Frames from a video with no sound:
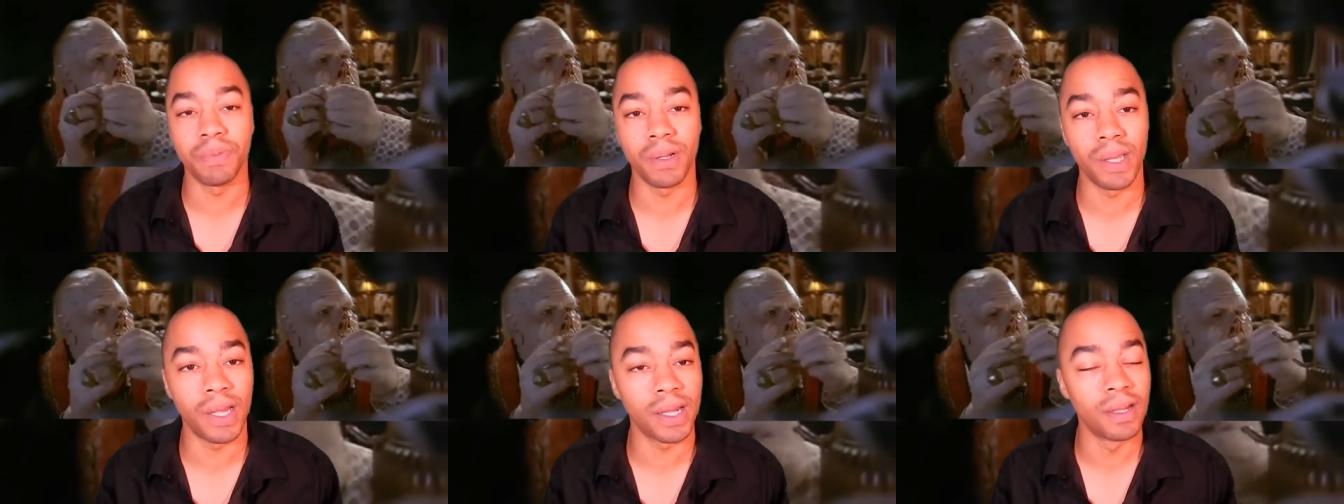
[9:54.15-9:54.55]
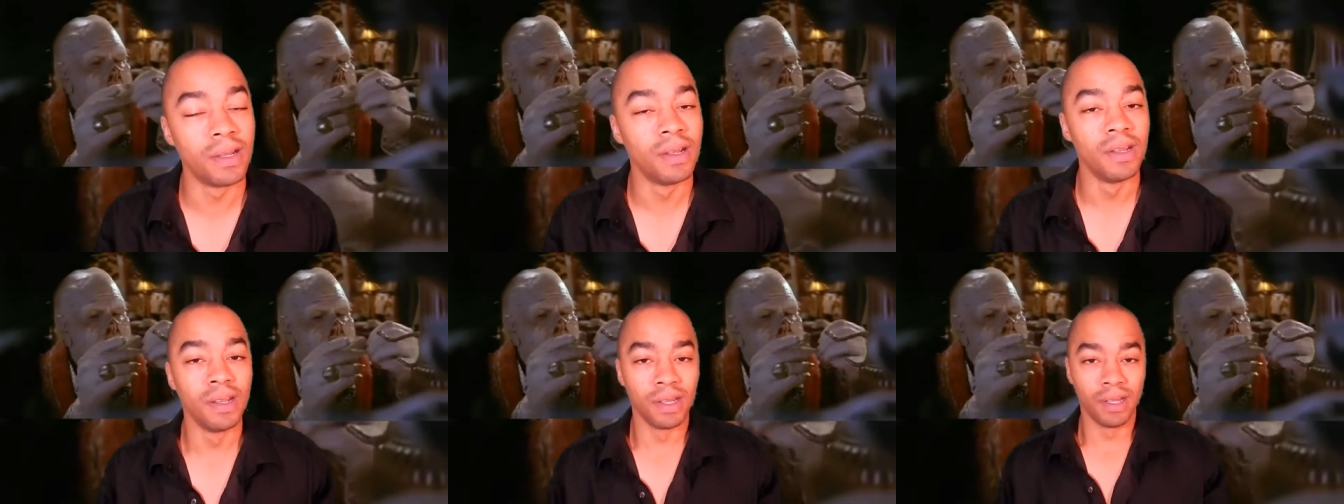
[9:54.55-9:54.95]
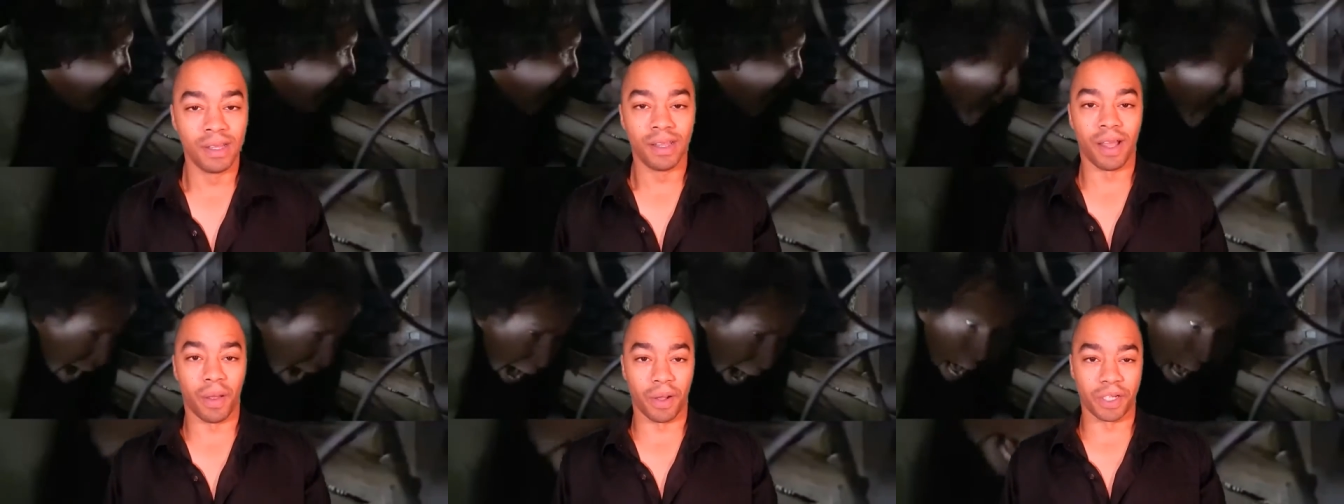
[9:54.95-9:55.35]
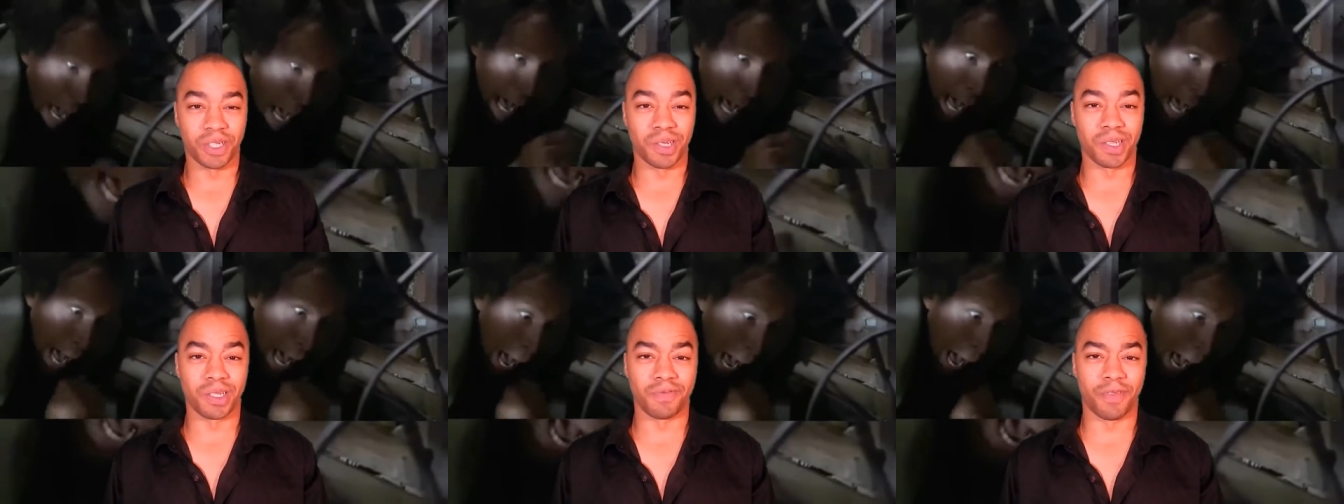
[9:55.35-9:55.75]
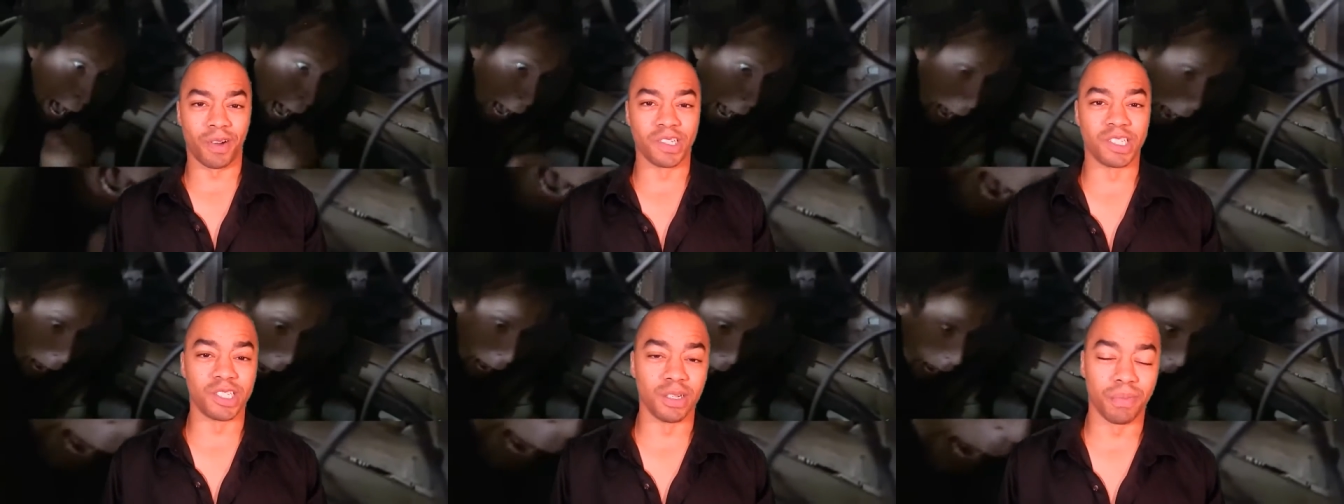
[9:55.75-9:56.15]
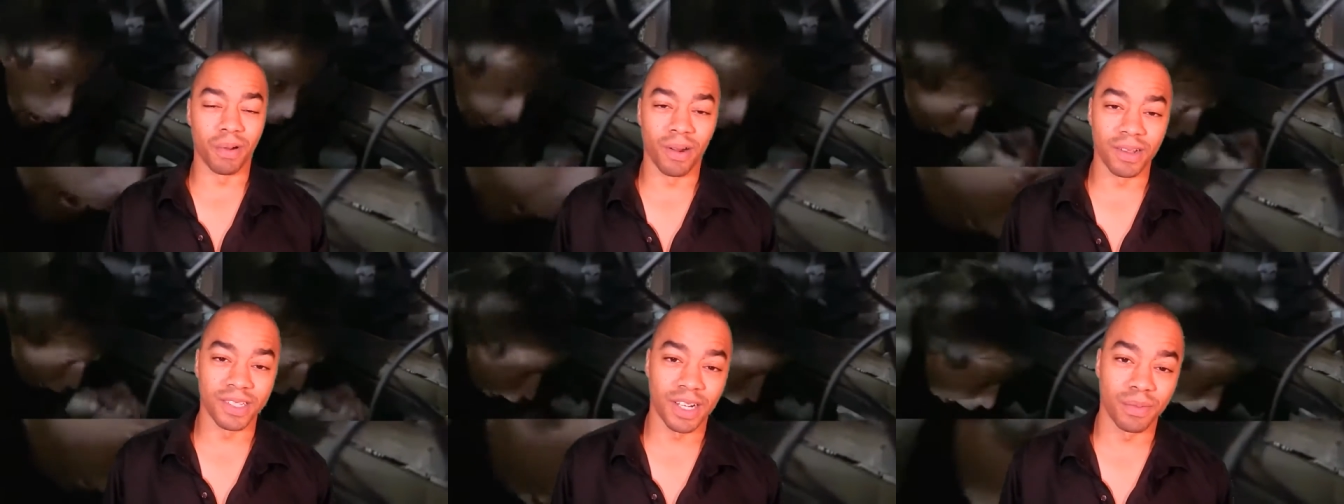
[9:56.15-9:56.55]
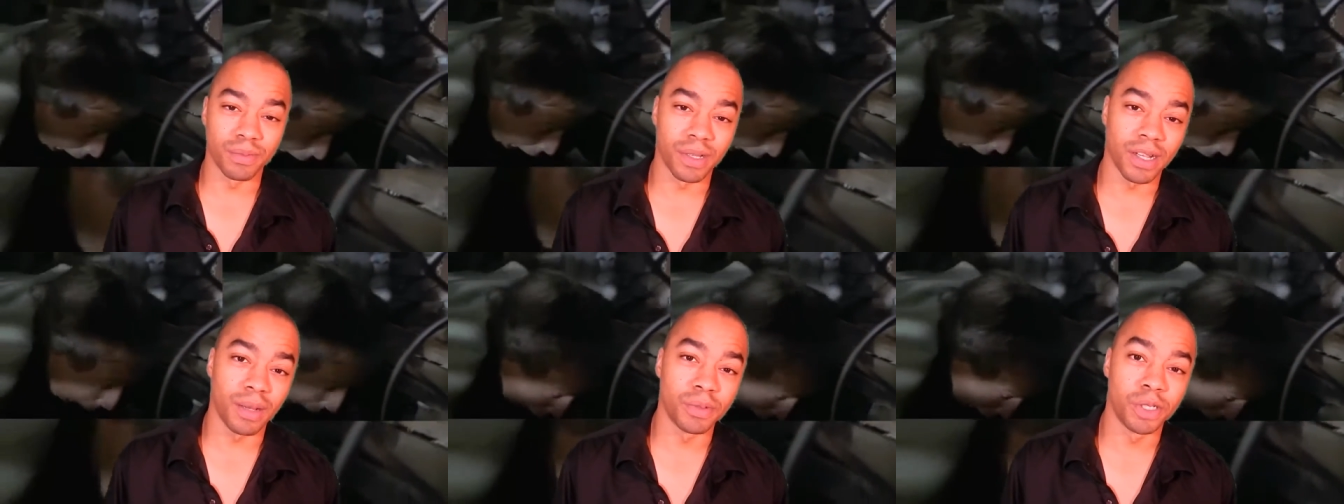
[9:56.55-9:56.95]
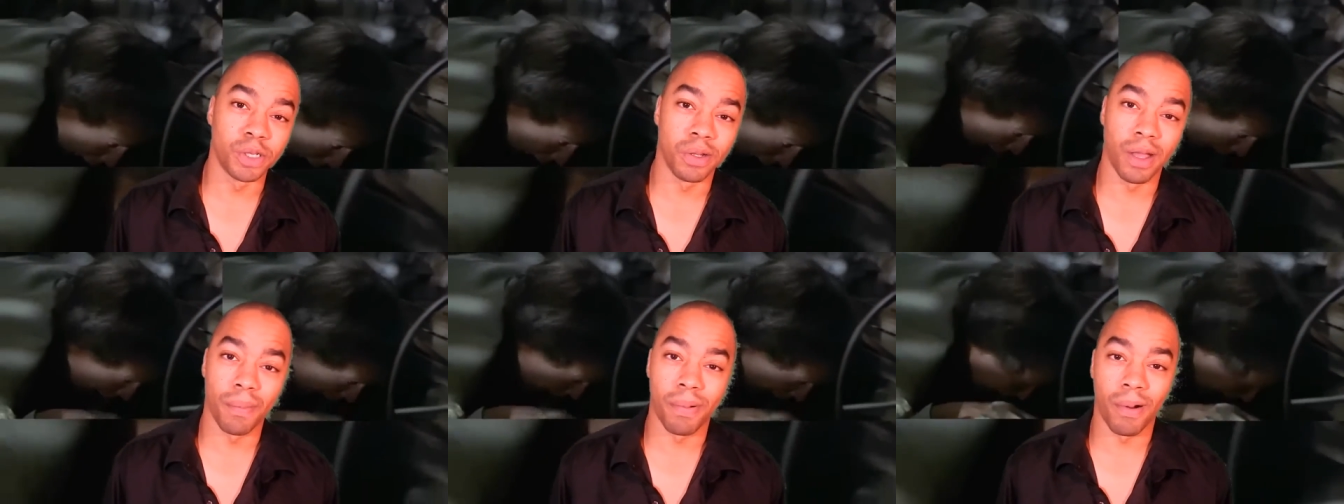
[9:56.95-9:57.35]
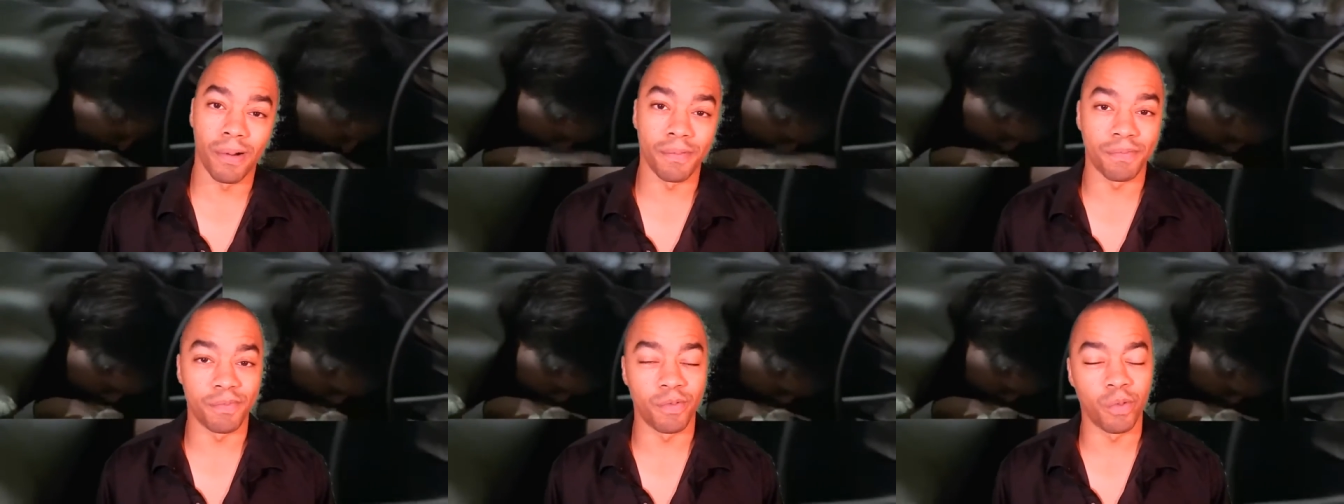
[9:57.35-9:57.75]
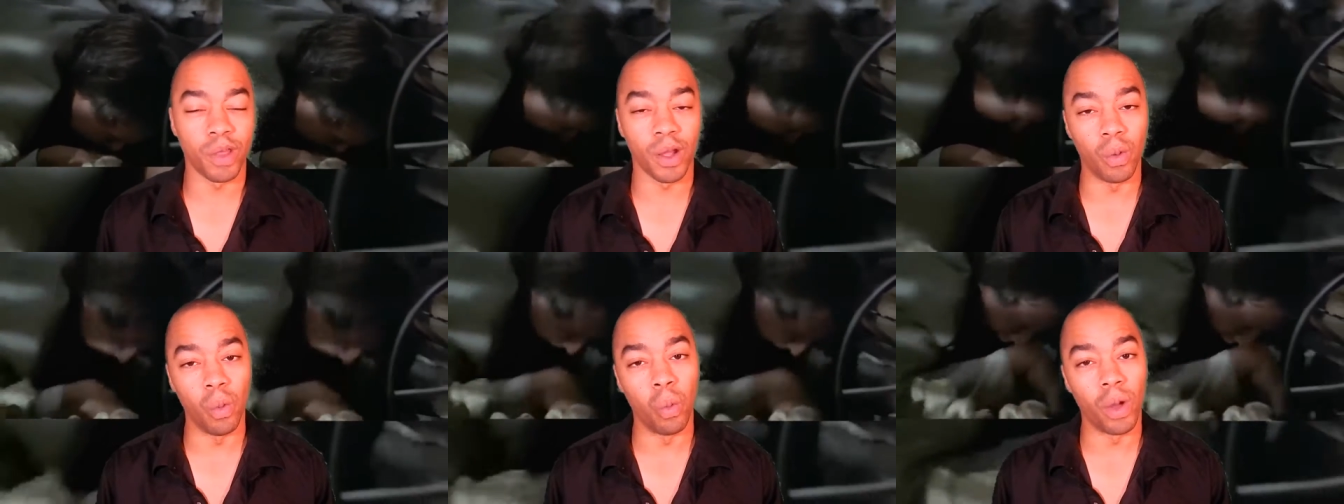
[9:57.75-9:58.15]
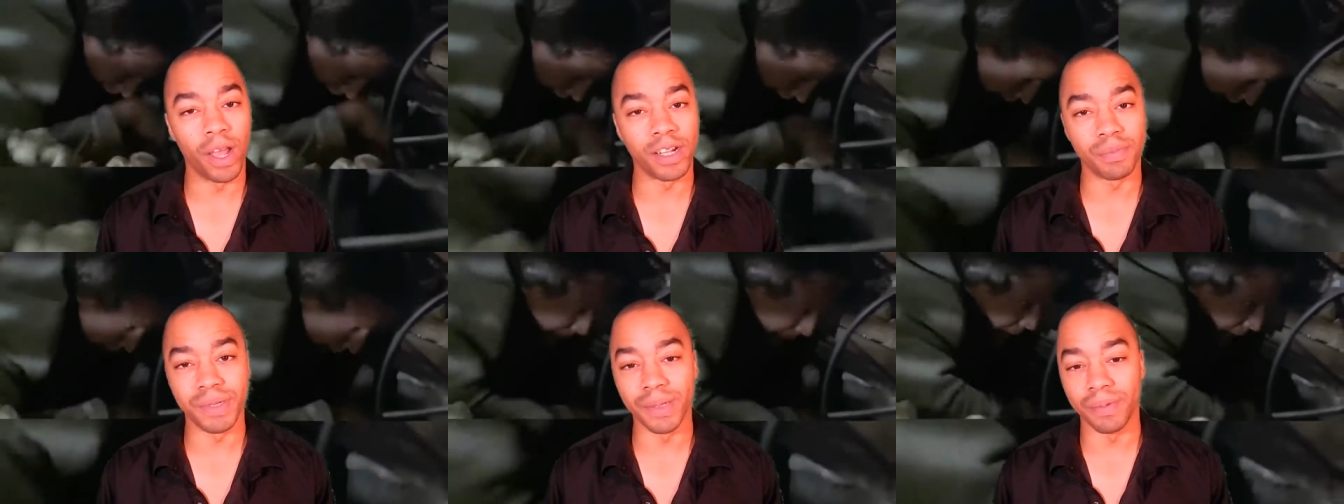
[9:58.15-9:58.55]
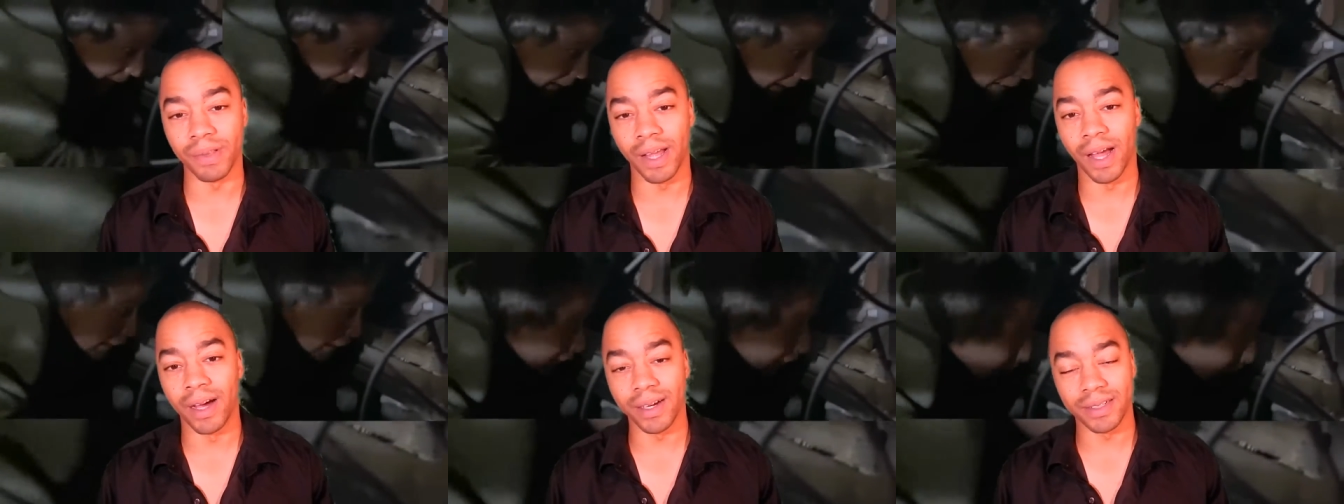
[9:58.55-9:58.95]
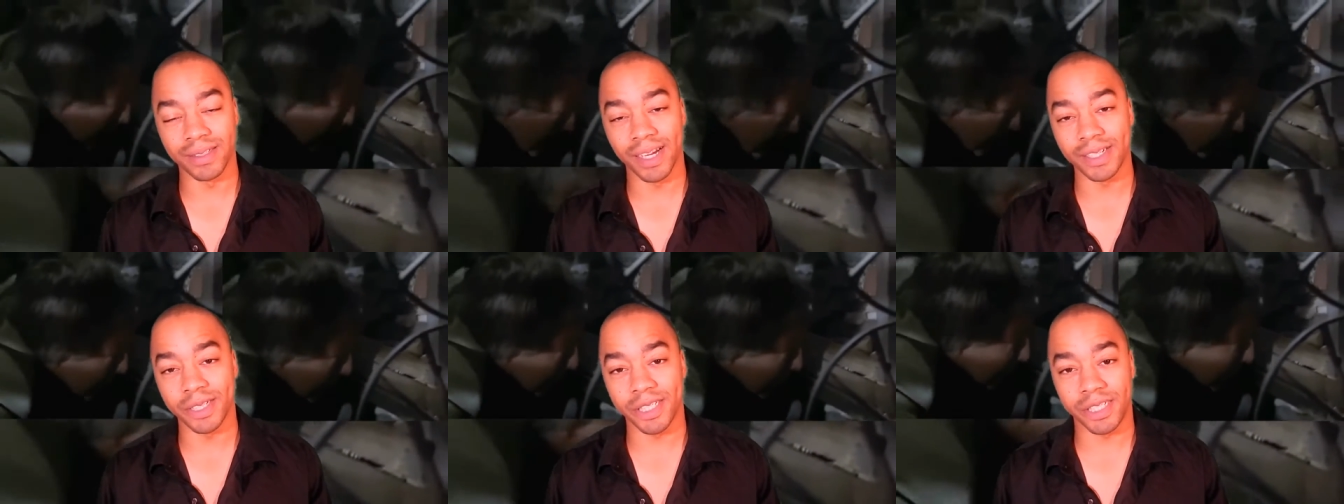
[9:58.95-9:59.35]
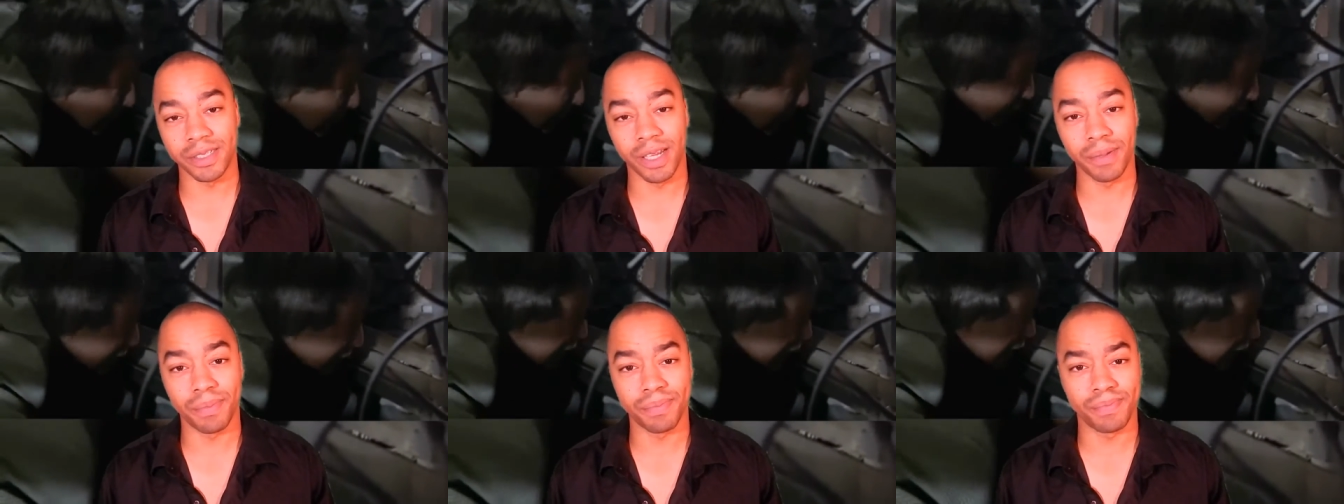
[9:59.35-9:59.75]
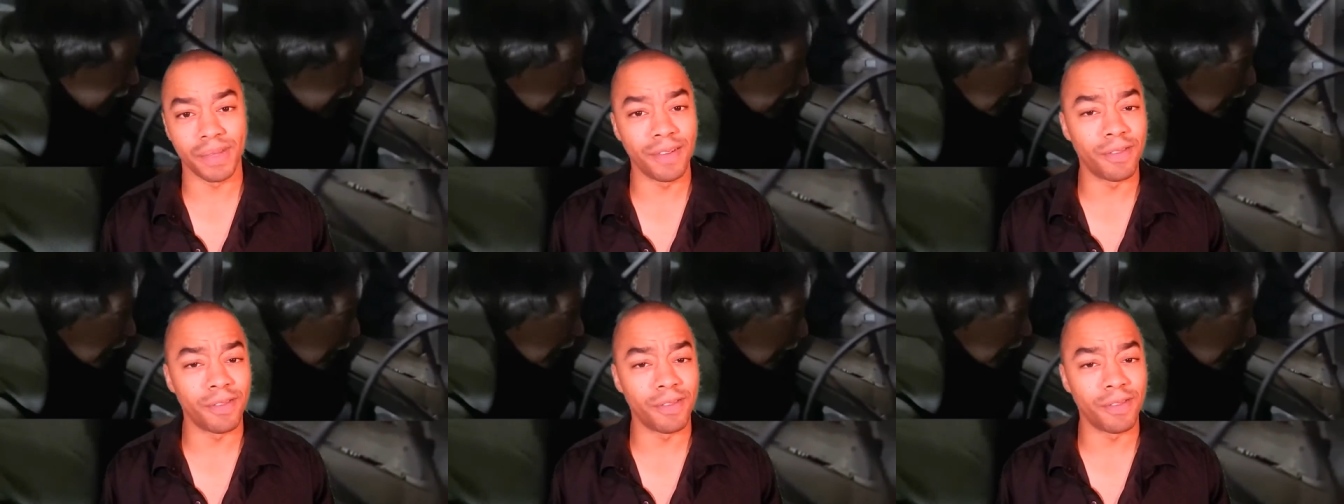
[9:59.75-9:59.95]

But like, they when I showed the first two parts, I'm like, I'm sure that part like wigged people out because that's just, that.